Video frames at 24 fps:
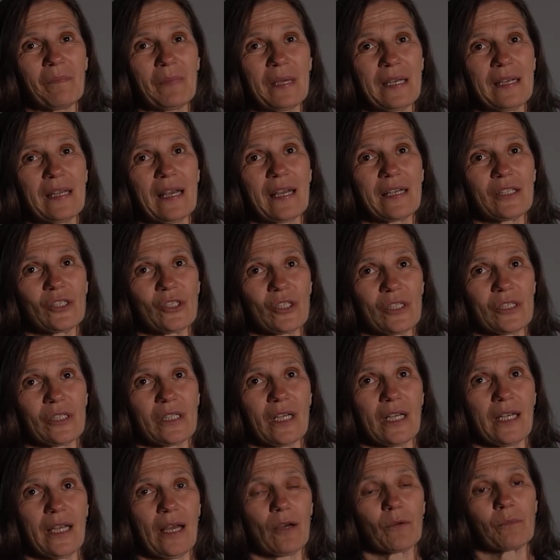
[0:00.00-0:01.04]
And I
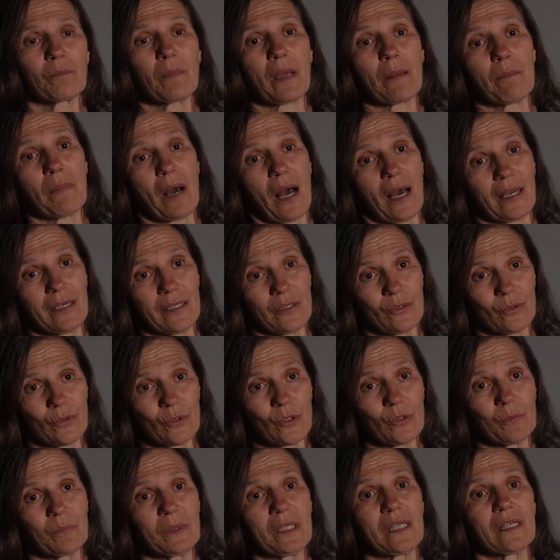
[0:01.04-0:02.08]
just allowed my body to
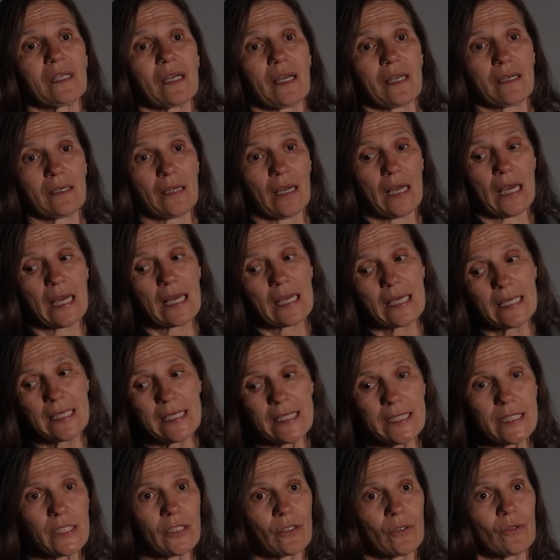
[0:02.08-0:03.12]
speak and
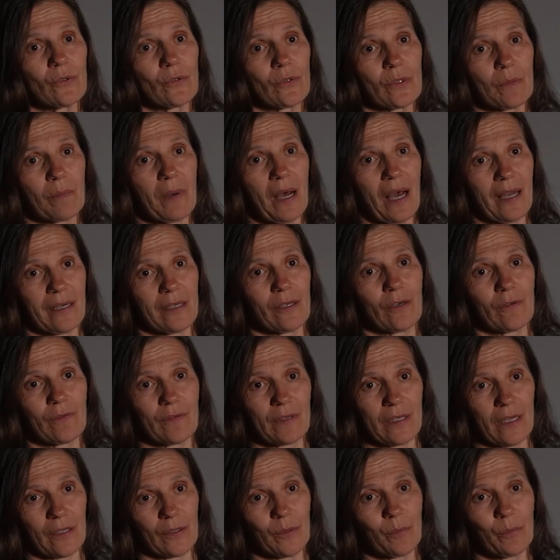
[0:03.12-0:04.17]
listen to the body of
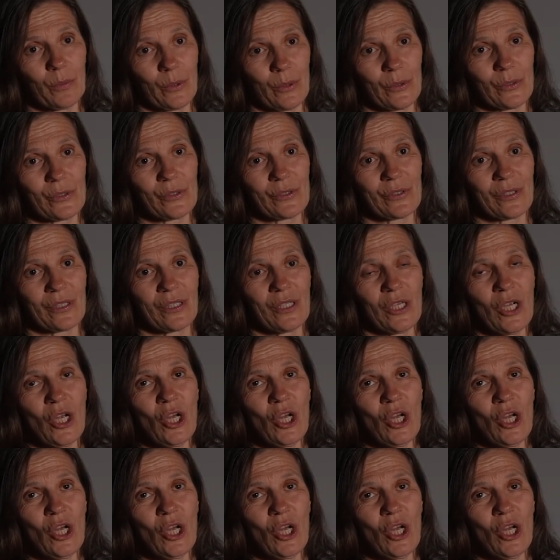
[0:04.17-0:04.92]
another person.